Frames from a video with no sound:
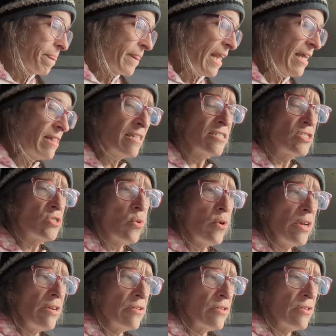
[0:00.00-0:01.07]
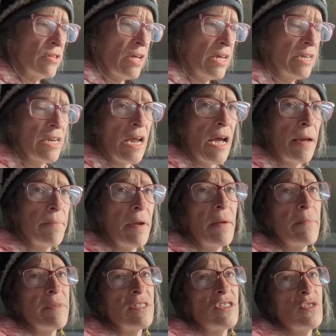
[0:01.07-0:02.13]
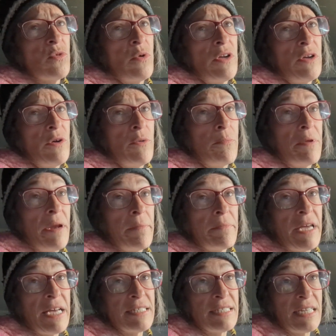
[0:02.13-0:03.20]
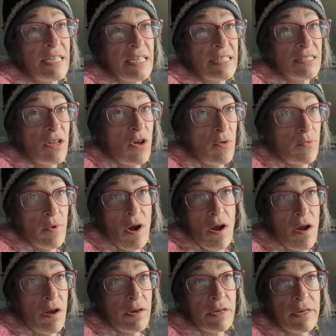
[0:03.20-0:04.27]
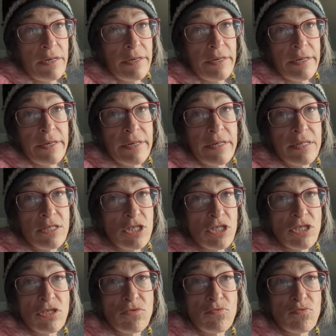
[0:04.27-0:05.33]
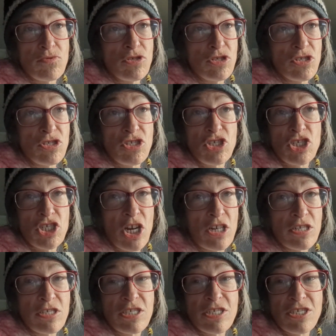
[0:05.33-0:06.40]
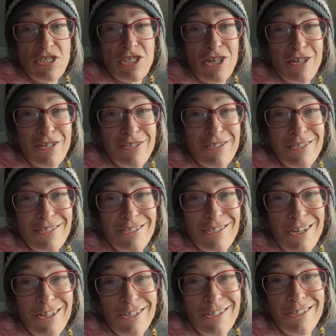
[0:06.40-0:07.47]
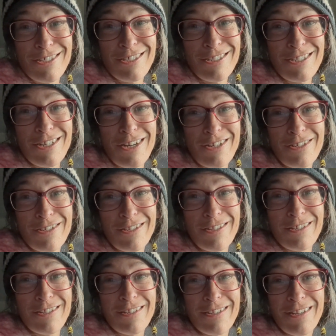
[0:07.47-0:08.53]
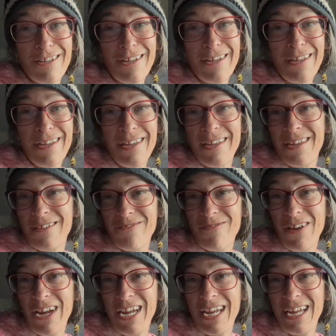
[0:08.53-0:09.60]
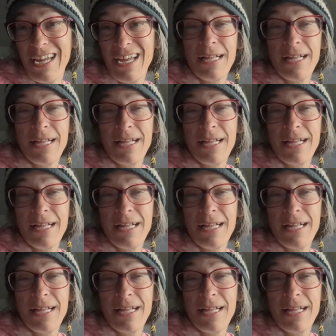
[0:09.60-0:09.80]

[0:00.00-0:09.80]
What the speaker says: And the soil, and I mean soil, but I'm guessing it's all rock. Just chunks and chunks and chunks and chunks. Right.